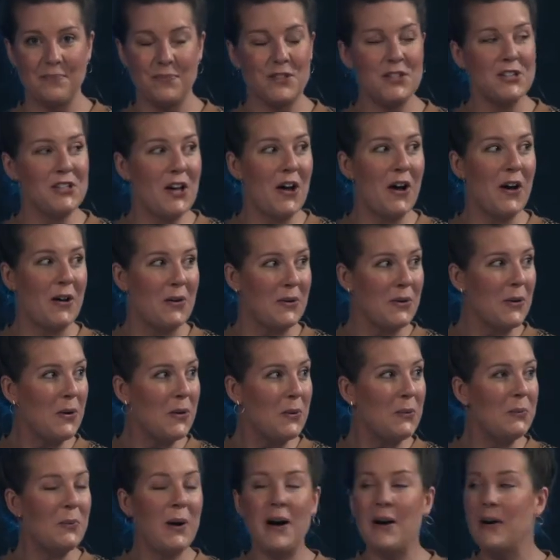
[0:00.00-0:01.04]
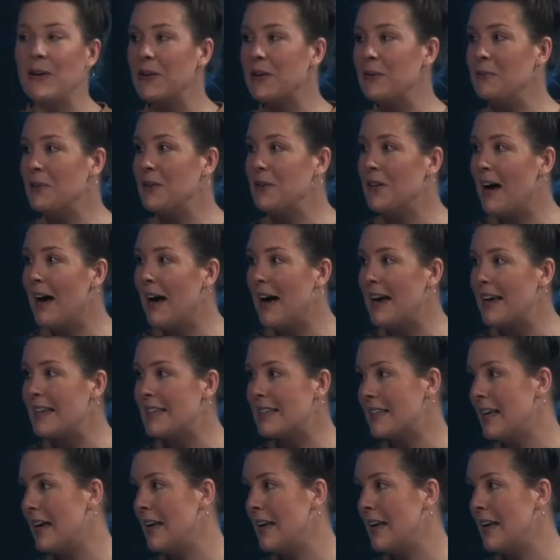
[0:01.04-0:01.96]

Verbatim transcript: So, welcome you guys.